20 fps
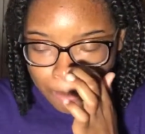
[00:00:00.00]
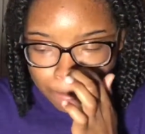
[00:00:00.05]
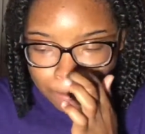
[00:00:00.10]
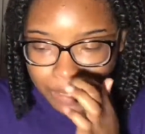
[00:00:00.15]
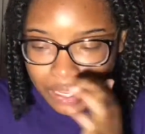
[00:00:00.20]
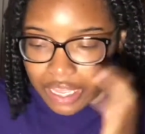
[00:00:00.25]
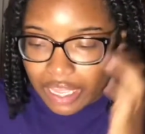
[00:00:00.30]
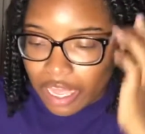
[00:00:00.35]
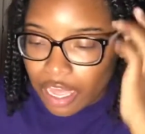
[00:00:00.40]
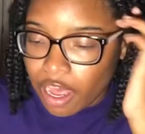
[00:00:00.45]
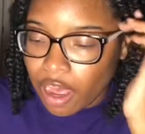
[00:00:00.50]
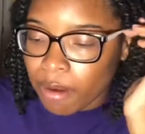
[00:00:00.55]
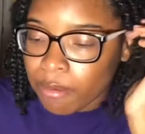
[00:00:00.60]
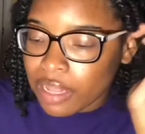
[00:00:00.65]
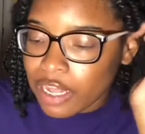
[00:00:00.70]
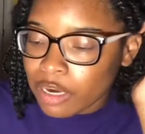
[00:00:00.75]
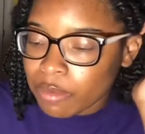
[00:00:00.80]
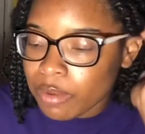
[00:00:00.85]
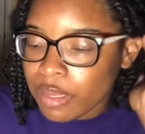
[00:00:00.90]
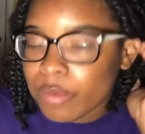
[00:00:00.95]
But a
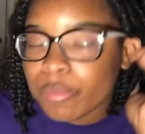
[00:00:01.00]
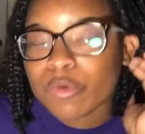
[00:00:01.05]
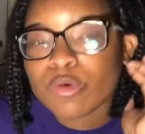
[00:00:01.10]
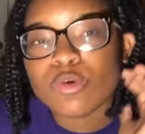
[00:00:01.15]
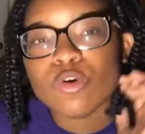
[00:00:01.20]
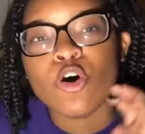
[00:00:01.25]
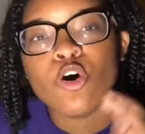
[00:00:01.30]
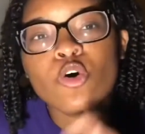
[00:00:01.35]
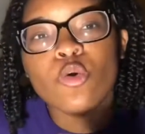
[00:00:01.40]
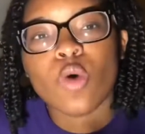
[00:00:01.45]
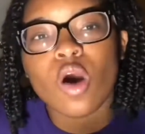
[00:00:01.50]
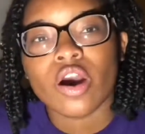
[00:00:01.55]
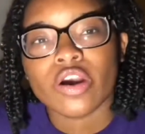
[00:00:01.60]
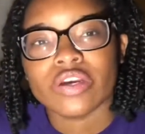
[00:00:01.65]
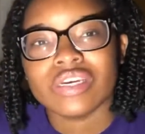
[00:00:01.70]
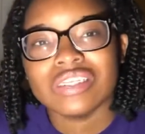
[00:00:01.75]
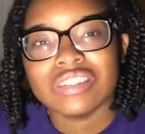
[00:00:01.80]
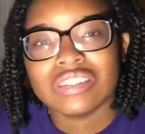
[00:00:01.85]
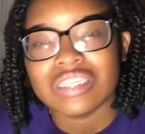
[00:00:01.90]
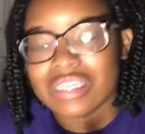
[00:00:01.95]
lot of people who
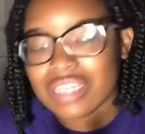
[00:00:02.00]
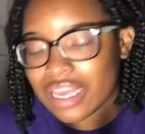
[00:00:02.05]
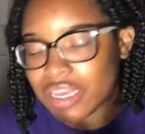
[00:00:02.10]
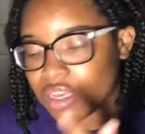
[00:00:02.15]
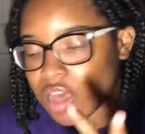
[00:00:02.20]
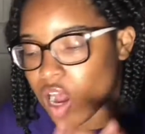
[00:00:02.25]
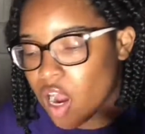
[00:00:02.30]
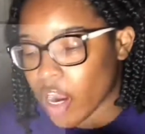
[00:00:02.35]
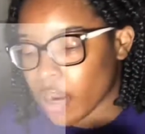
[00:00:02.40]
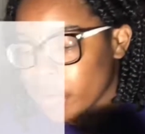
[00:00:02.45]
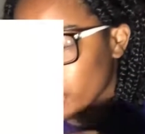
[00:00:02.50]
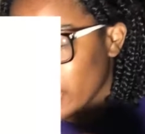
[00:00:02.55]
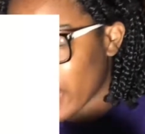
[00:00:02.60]
aren't into like carb